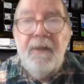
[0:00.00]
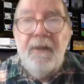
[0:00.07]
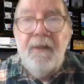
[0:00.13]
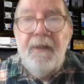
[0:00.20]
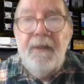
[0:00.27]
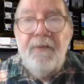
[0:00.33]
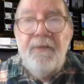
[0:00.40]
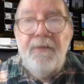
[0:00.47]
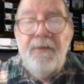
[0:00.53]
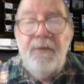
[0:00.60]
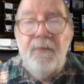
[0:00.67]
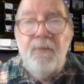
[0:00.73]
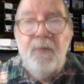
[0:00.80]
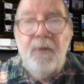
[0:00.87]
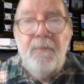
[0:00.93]
less
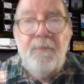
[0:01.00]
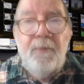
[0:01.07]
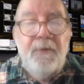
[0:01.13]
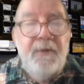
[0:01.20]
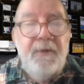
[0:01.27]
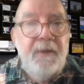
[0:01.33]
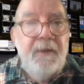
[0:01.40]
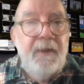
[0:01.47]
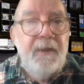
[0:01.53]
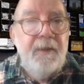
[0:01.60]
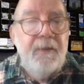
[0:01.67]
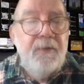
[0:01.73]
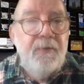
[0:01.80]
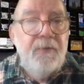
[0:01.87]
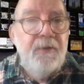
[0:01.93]
than 1%
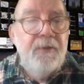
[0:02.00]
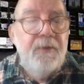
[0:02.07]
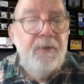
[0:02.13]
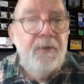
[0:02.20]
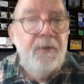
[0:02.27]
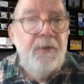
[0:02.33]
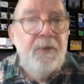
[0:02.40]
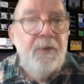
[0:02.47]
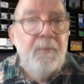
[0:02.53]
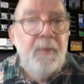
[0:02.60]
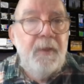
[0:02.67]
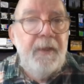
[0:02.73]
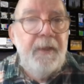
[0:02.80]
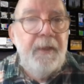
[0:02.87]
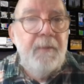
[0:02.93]
interest on your
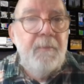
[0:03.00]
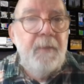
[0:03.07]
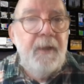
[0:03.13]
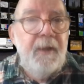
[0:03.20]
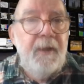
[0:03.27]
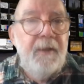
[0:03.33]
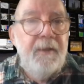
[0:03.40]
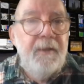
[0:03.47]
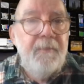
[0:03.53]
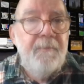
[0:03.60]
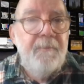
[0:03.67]
money in the bank.